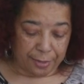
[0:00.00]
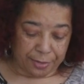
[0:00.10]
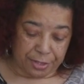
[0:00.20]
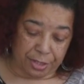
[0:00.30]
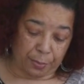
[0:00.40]

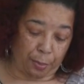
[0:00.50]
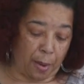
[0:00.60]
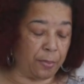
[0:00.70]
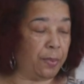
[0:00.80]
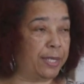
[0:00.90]
This is the
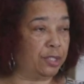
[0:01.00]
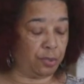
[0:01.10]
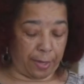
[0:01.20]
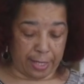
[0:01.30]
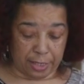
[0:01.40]
proper way to
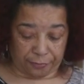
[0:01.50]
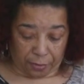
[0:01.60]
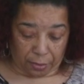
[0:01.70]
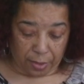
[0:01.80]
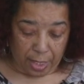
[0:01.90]

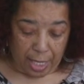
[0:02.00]
transfer,